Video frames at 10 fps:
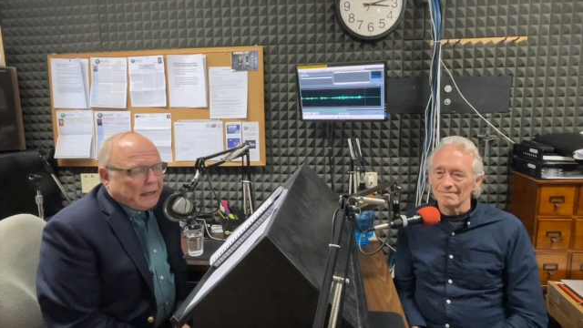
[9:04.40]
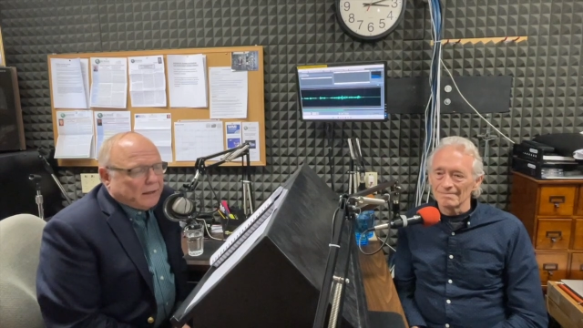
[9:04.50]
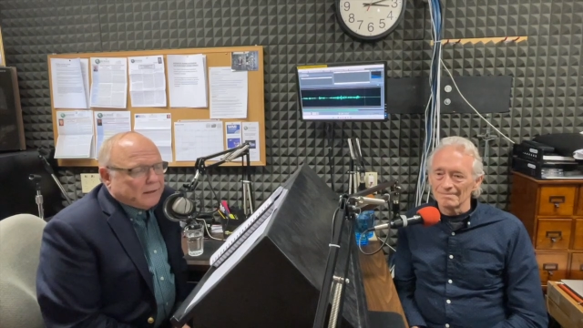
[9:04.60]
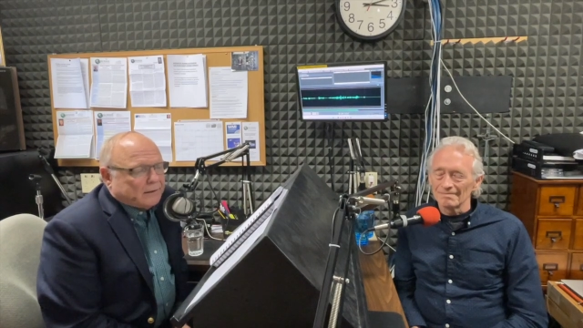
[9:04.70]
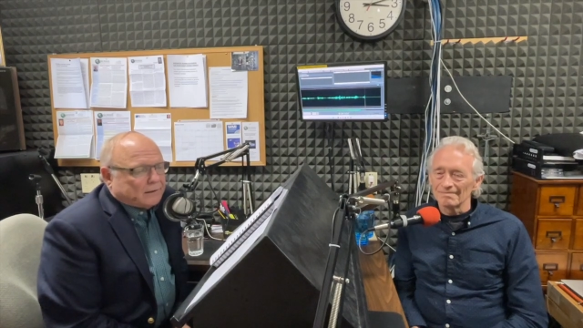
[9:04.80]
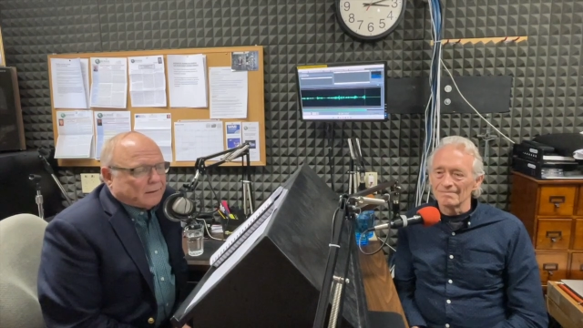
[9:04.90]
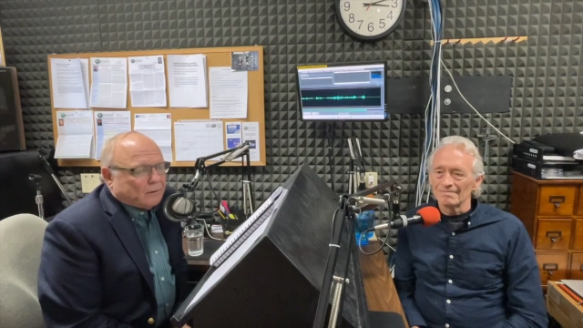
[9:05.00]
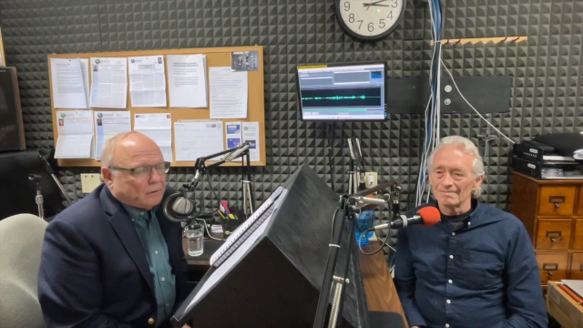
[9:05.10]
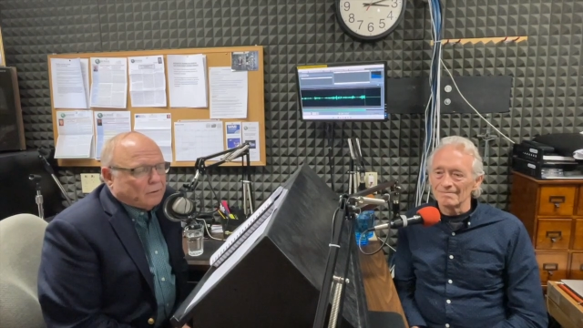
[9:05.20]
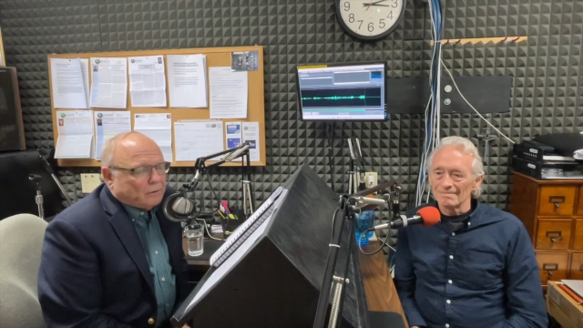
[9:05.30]
Speaker 1: Uh,
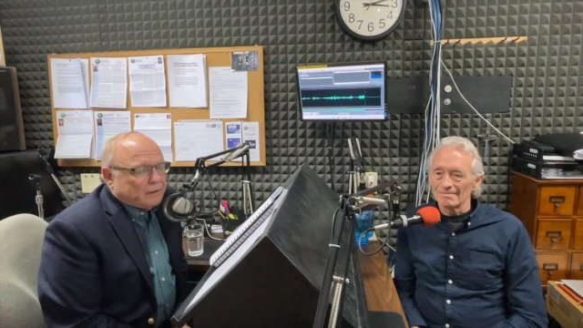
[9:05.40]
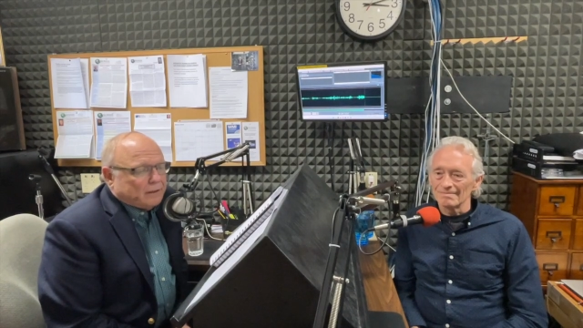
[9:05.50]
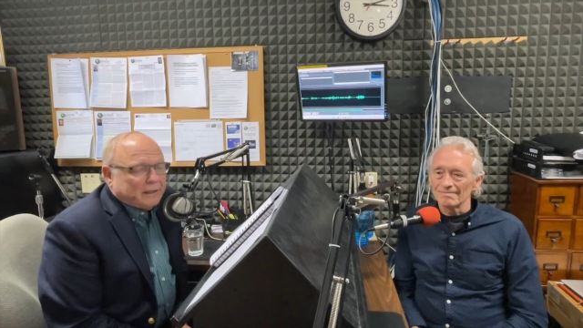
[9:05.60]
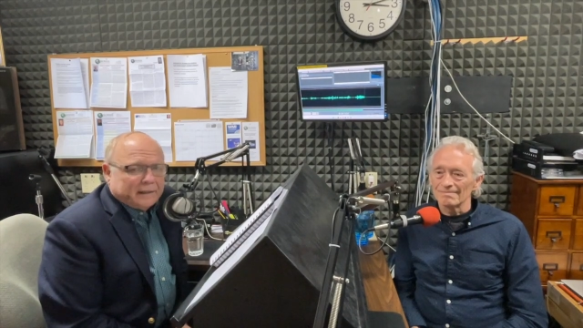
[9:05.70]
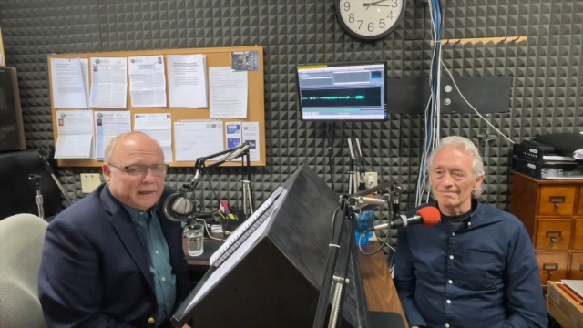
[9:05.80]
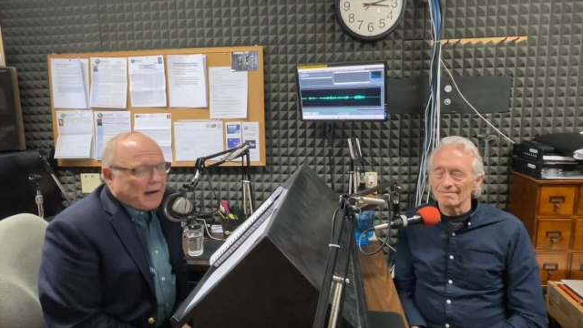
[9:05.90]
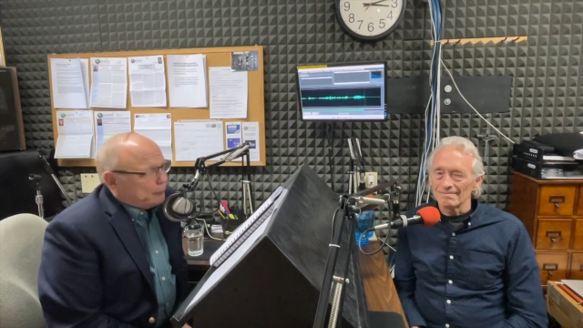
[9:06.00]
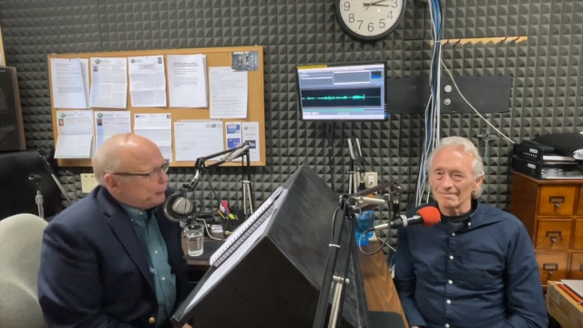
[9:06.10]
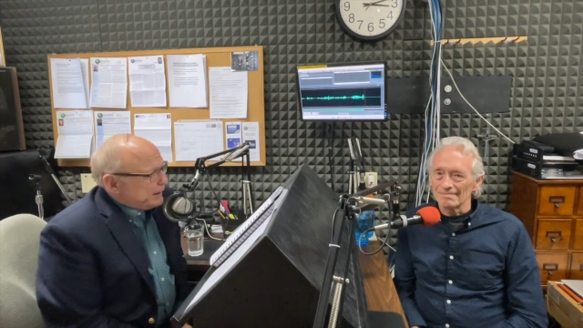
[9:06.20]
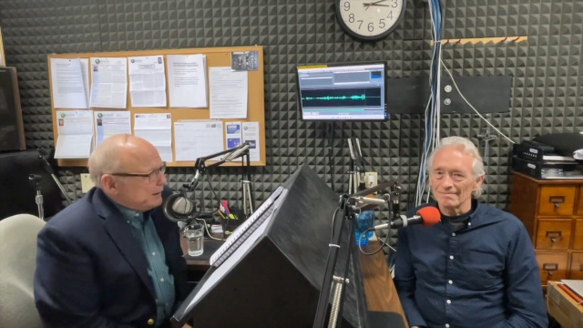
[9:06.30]
so you need to
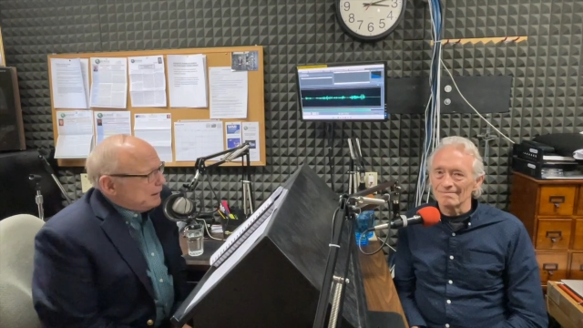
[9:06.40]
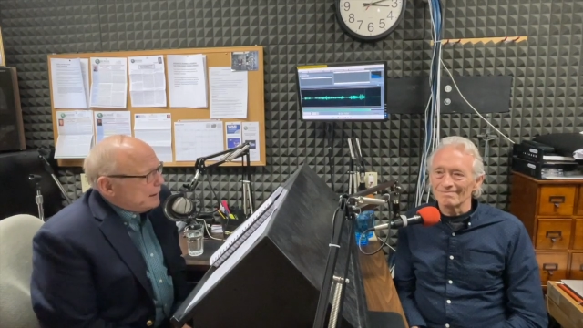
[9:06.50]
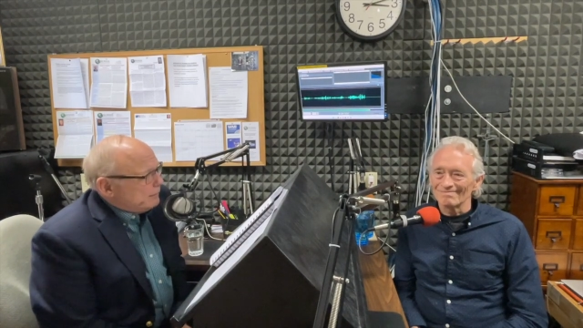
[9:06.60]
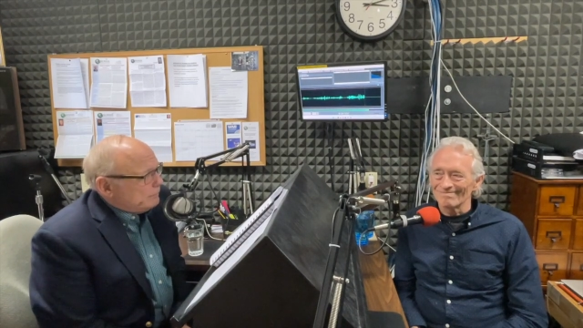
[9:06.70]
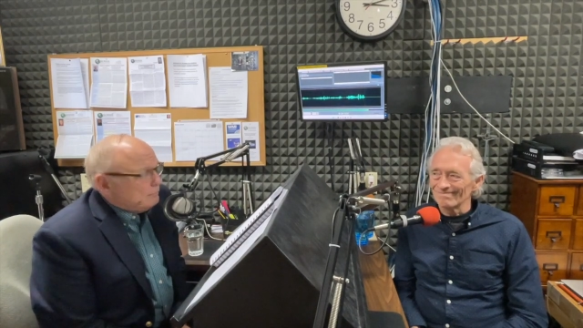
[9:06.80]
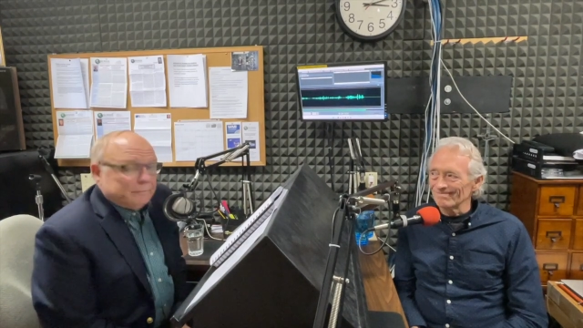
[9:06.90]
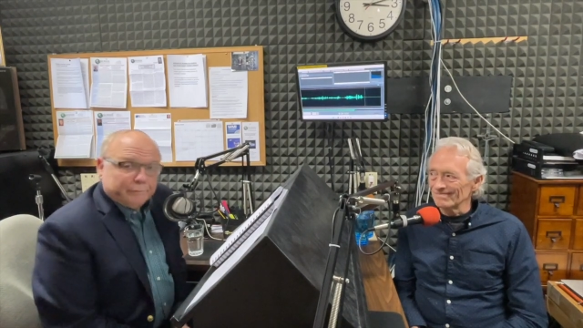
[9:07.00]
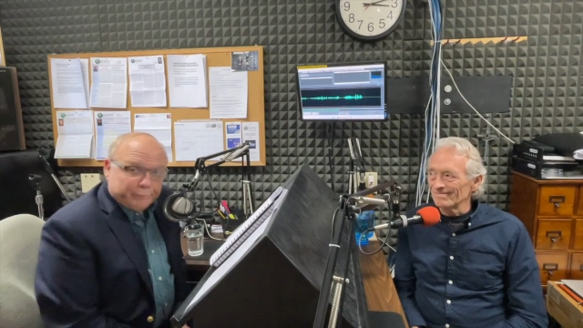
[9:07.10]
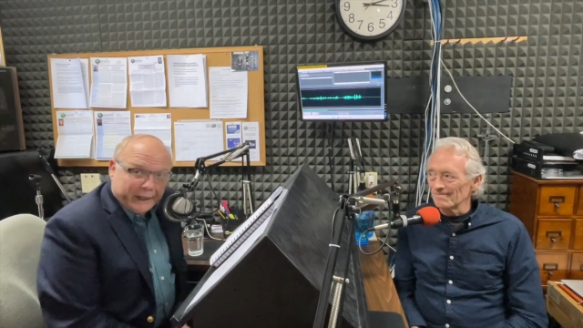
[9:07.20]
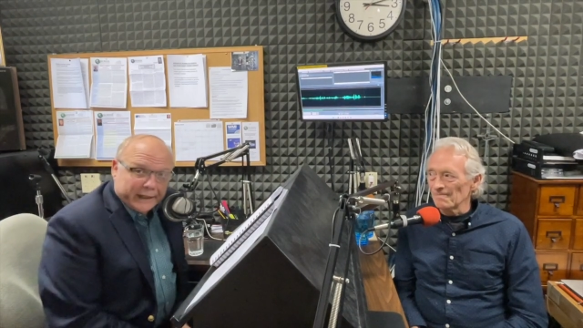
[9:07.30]
operate in love.
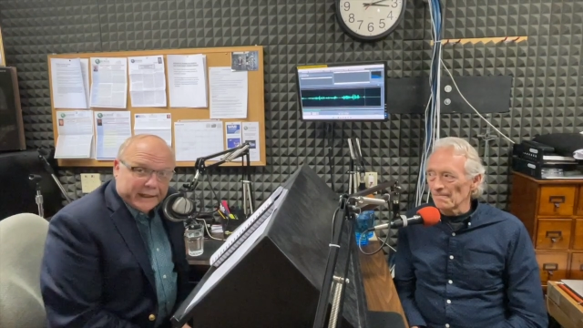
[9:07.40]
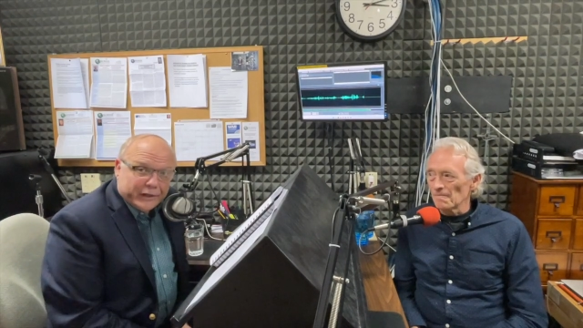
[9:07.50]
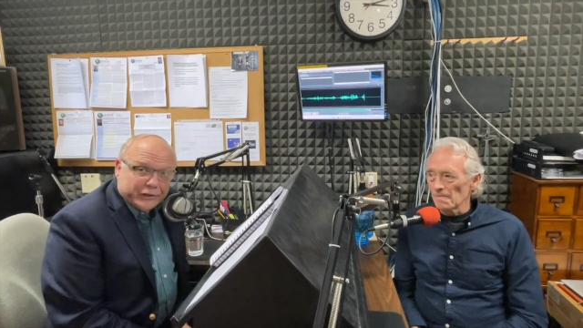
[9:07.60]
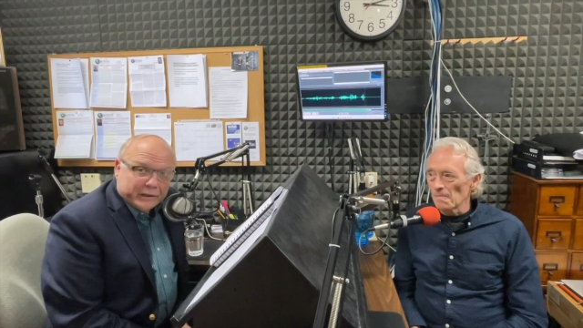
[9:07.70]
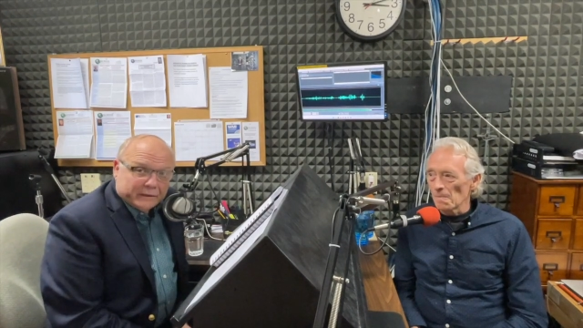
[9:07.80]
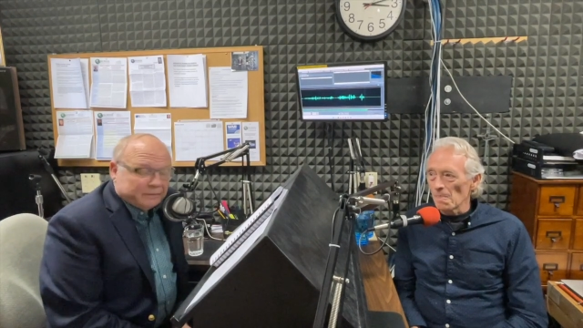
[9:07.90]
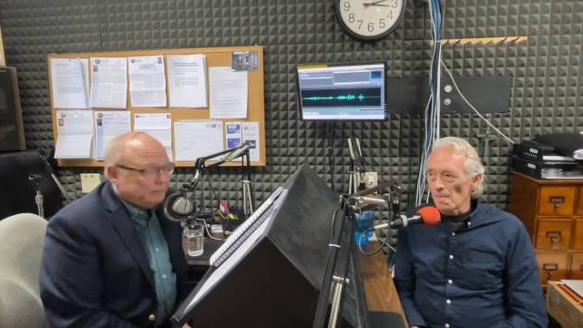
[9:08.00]
Pay attention.